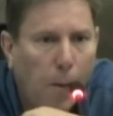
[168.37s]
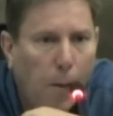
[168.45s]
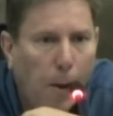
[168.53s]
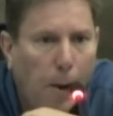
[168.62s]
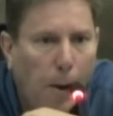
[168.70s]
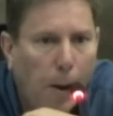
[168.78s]

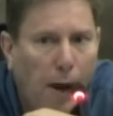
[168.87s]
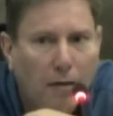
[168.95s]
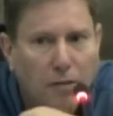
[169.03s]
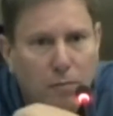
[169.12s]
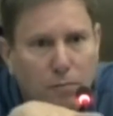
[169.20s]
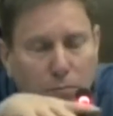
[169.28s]
uh,
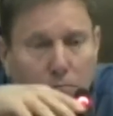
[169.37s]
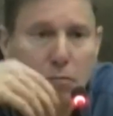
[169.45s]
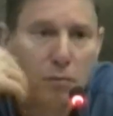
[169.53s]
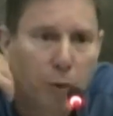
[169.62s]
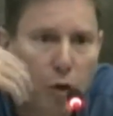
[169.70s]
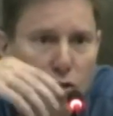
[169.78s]
as a
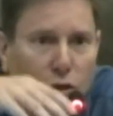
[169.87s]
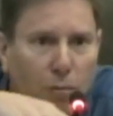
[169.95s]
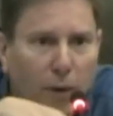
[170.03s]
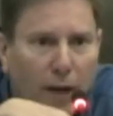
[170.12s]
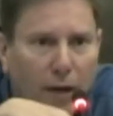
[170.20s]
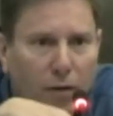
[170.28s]
personal
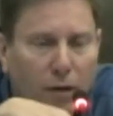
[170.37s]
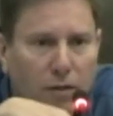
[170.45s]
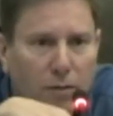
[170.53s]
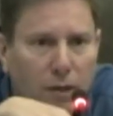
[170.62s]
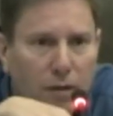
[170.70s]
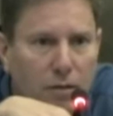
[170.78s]
matter
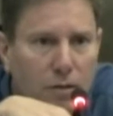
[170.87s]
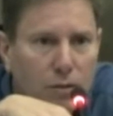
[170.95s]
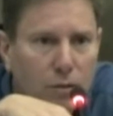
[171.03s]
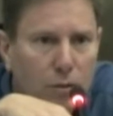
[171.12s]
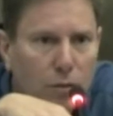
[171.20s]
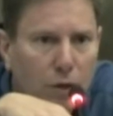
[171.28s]
as, as
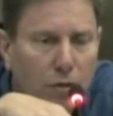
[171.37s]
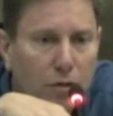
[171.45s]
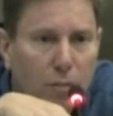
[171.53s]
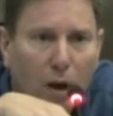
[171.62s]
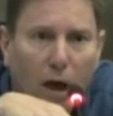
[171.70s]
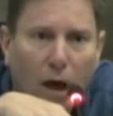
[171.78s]
to, uh,
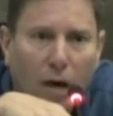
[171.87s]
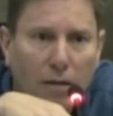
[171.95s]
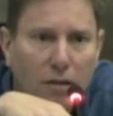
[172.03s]
to blogs.